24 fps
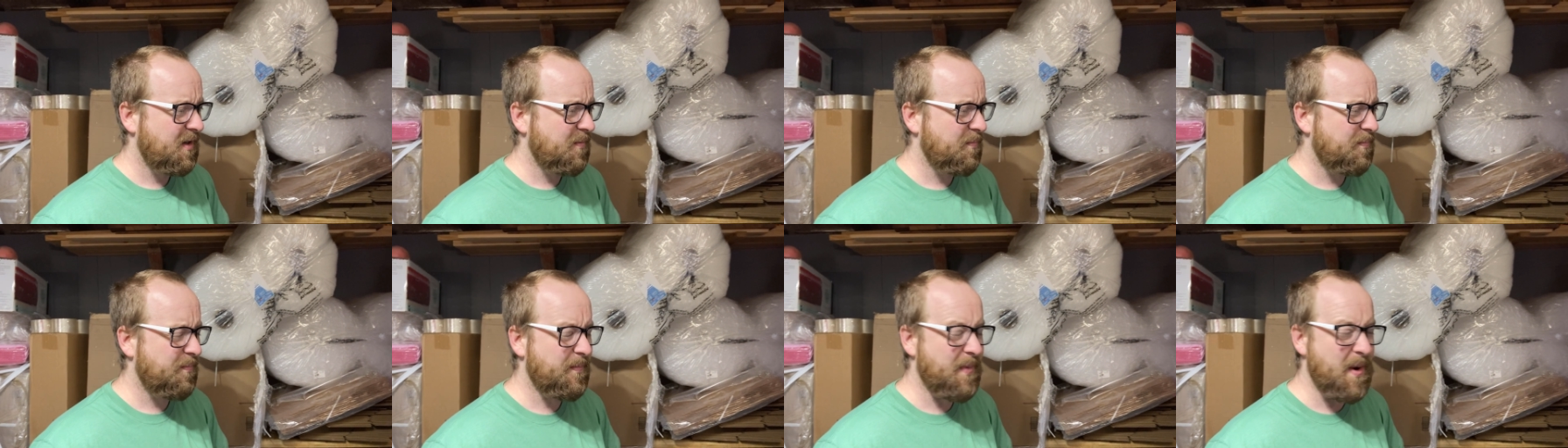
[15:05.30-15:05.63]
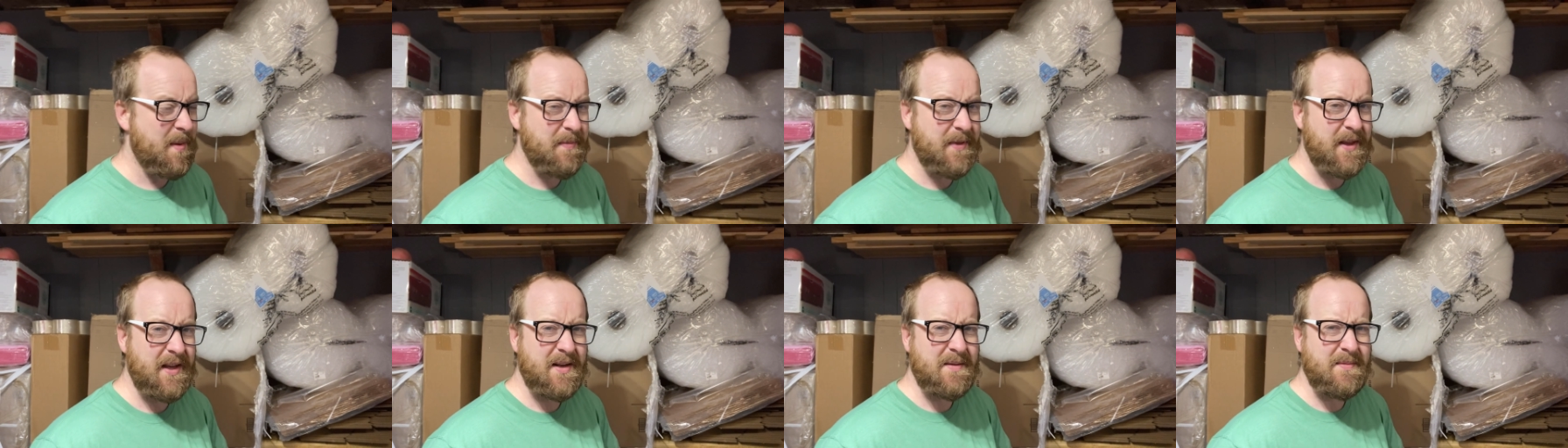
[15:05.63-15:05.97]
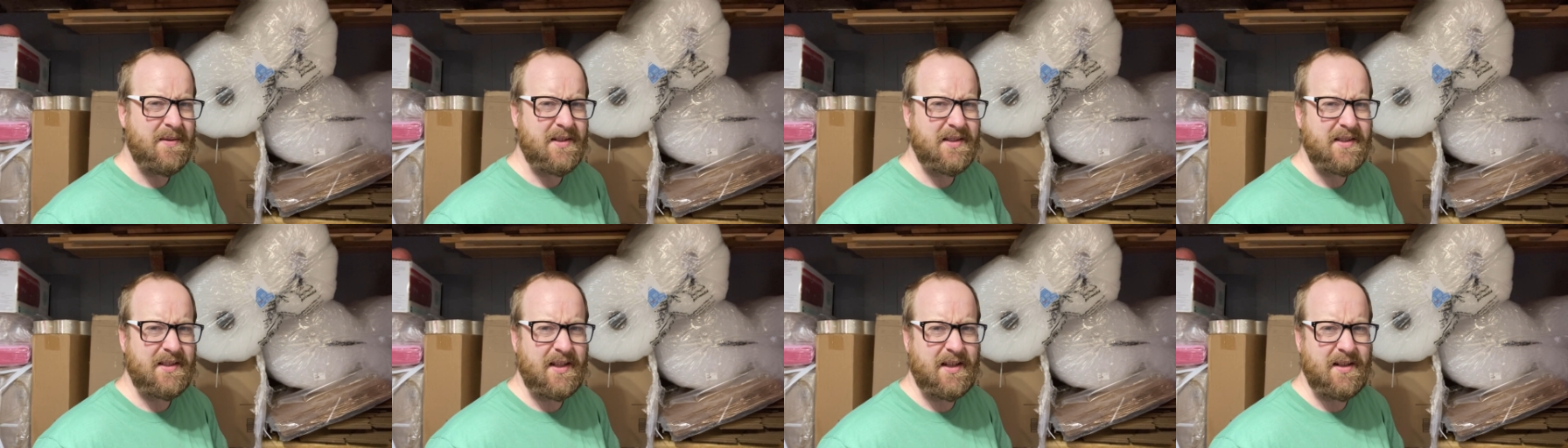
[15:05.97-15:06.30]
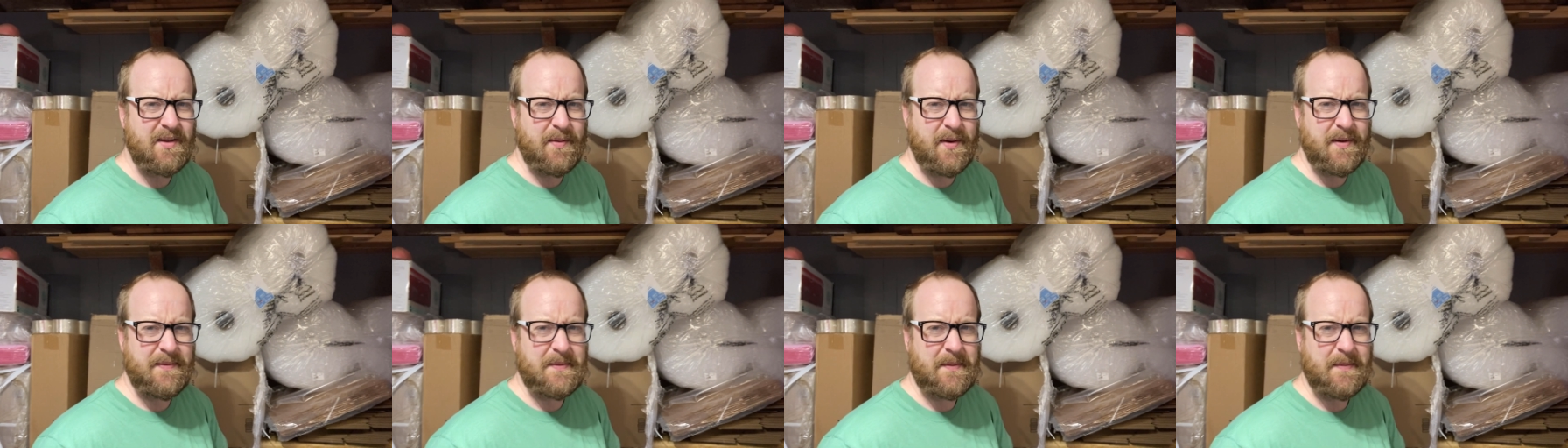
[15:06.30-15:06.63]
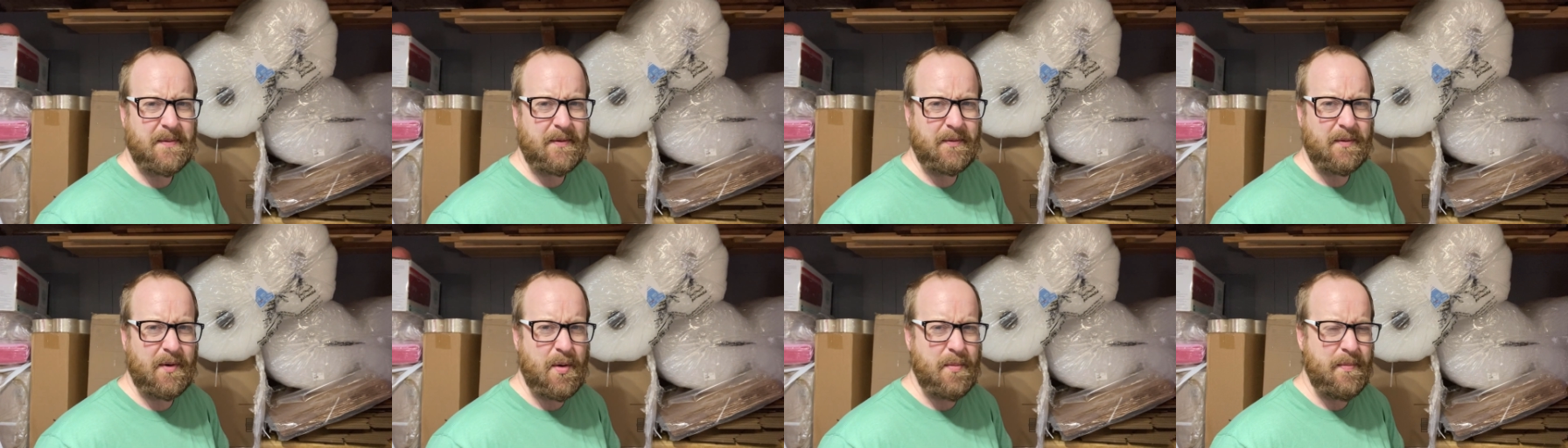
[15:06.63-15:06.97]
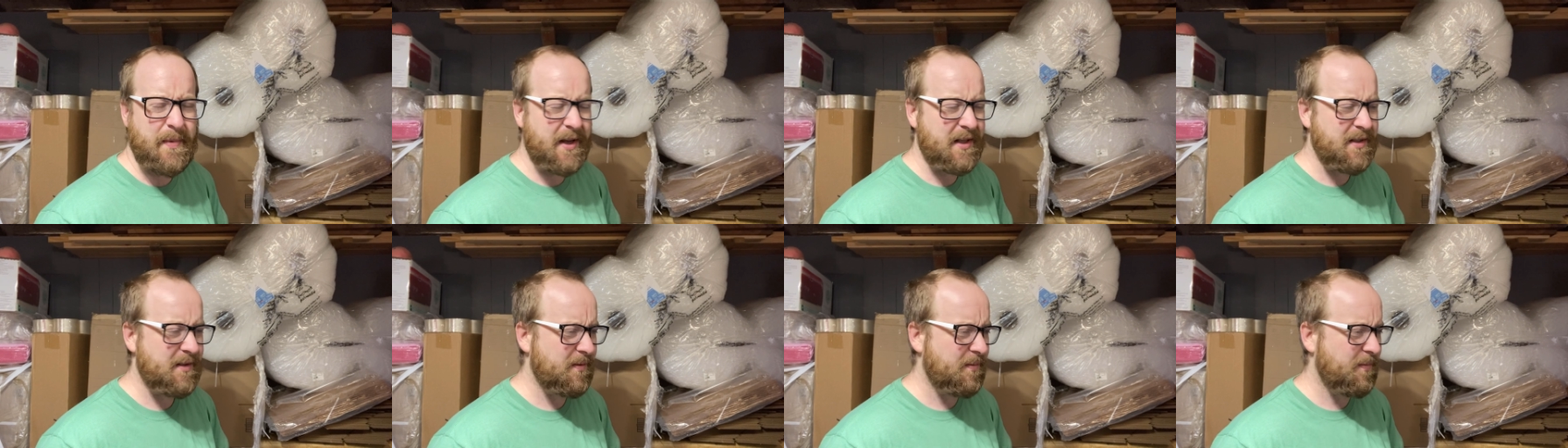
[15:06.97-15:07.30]
But I'm thinking about staying away from the
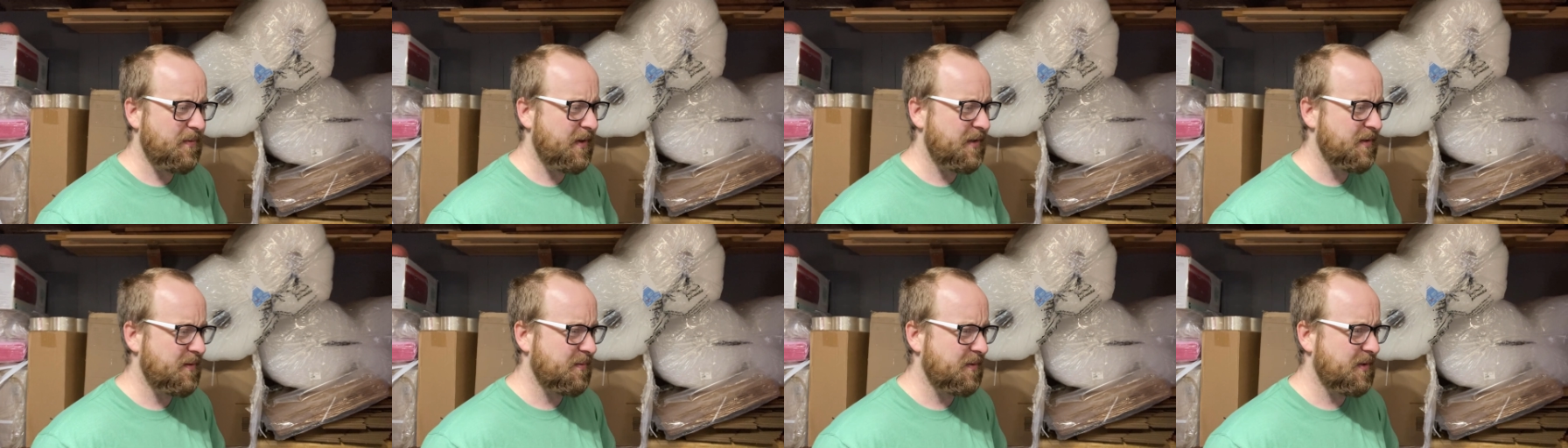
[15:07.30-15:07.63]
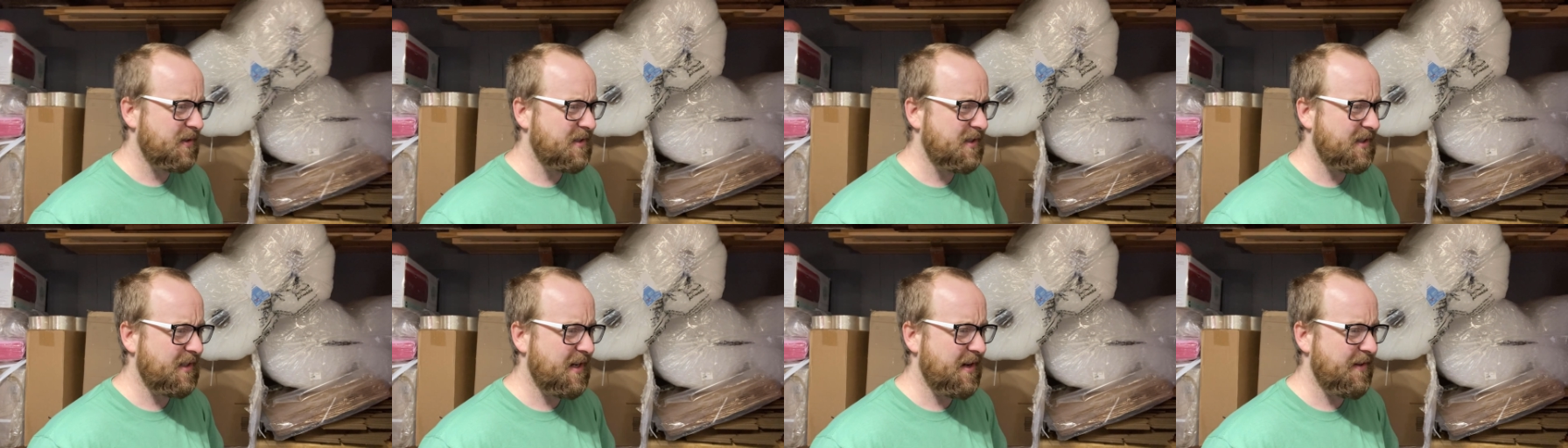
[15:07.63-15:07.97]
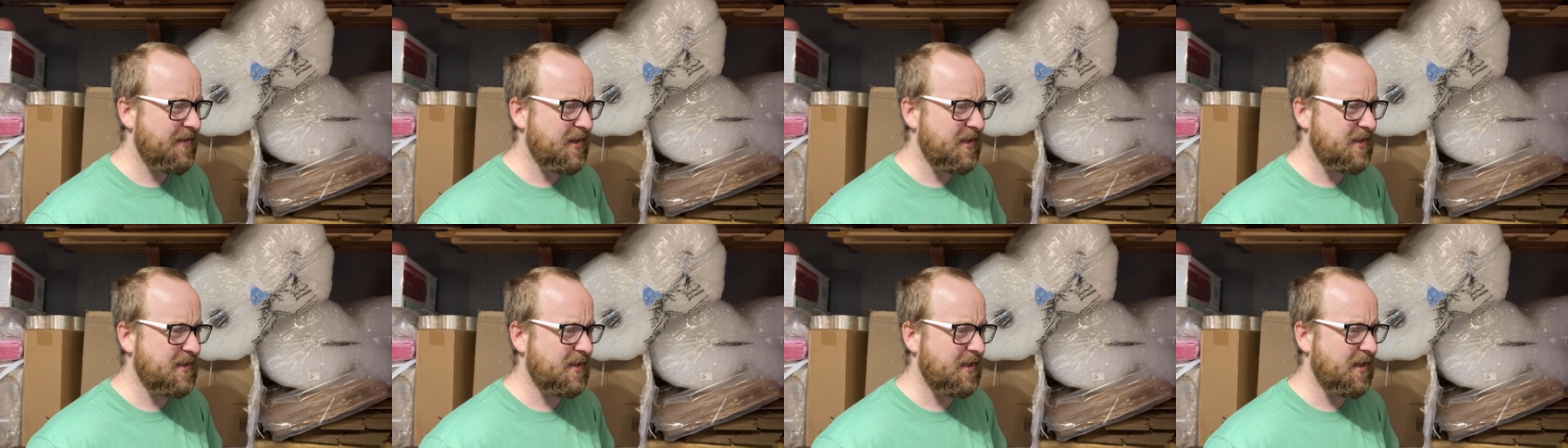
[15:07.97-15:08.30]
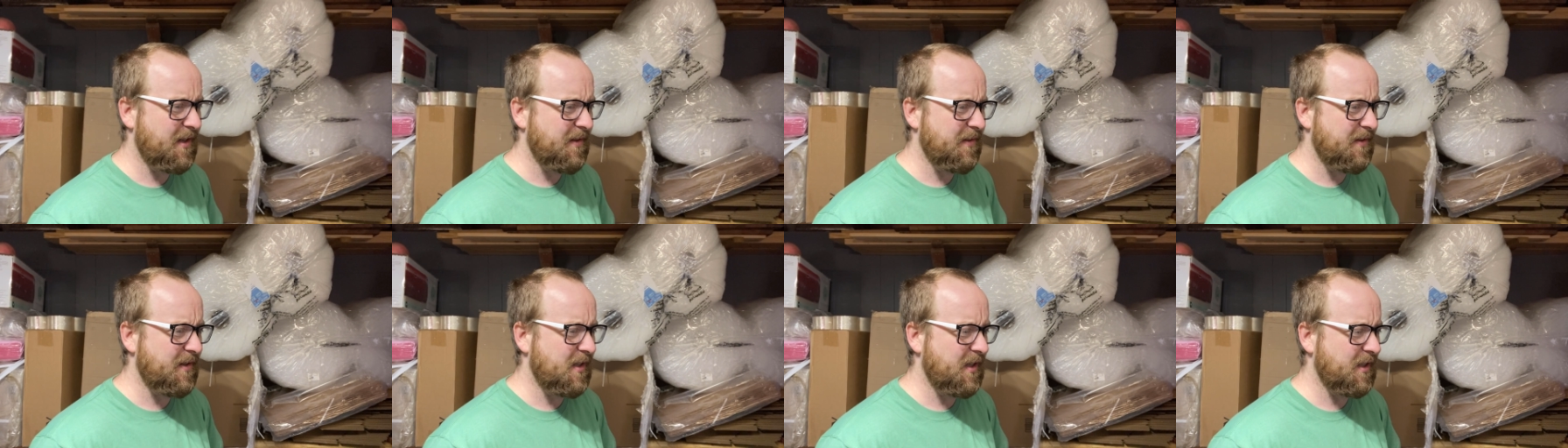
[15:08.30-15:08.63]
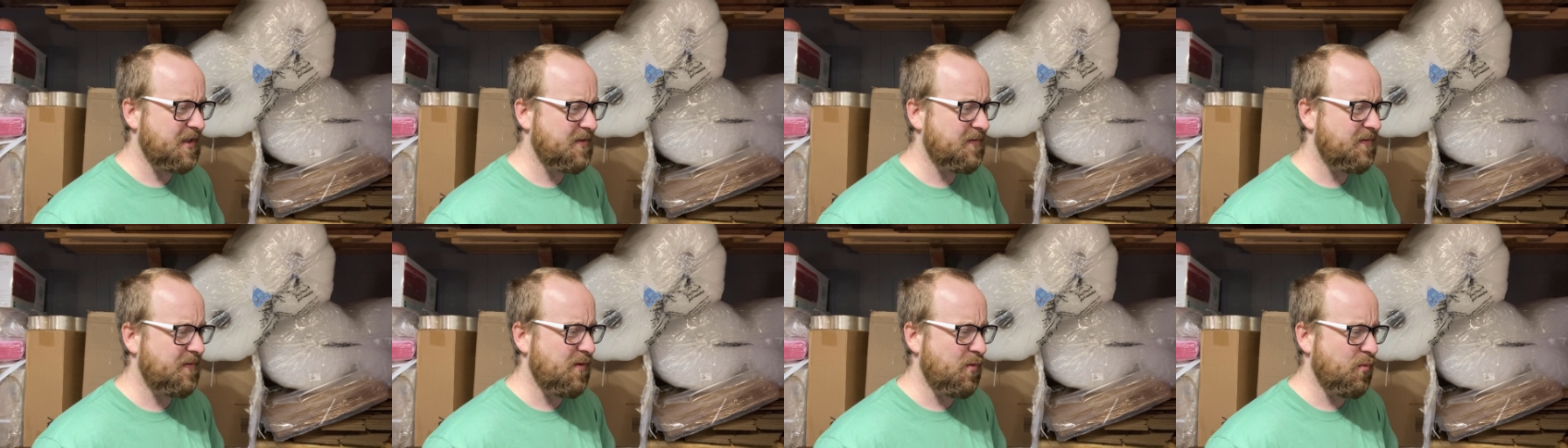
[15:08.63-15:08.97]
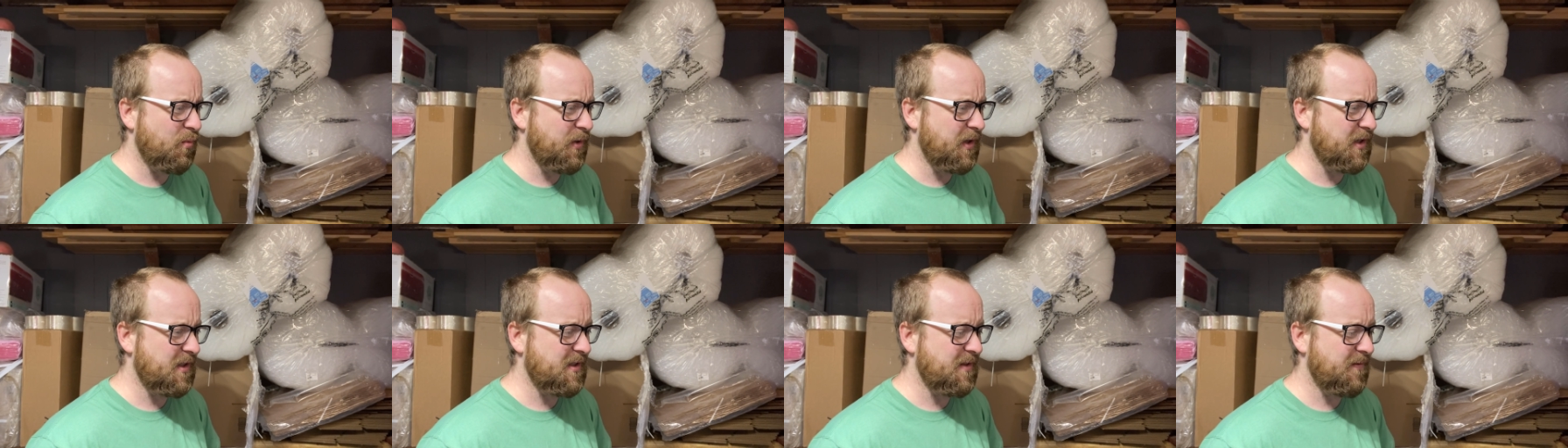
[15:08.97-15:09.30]
romance ones. We're going to see how they sell in the next few
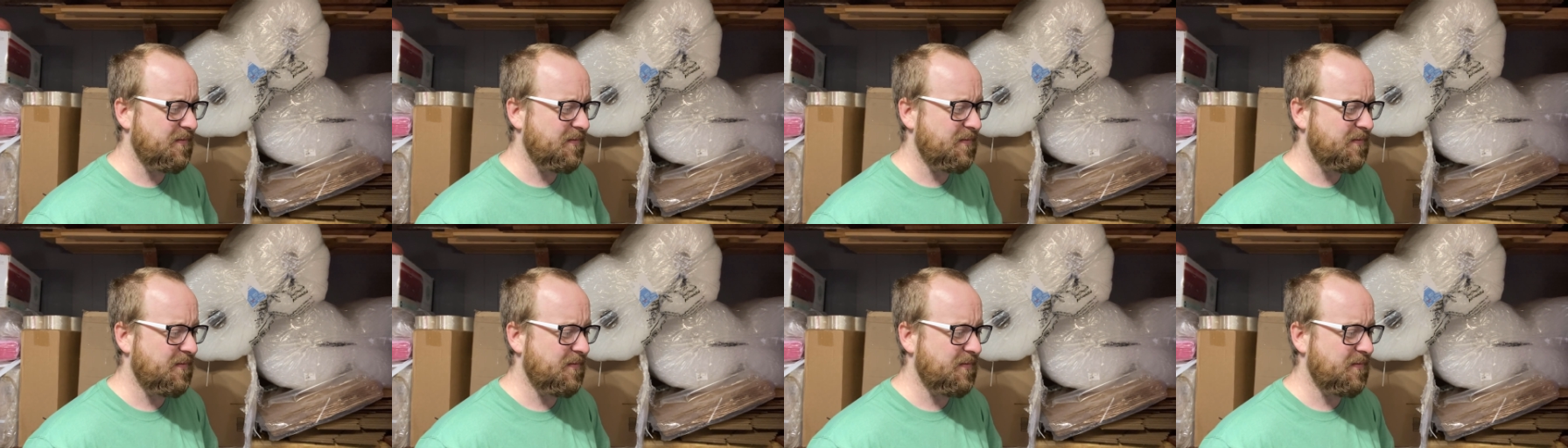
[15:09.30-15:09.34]
weeks.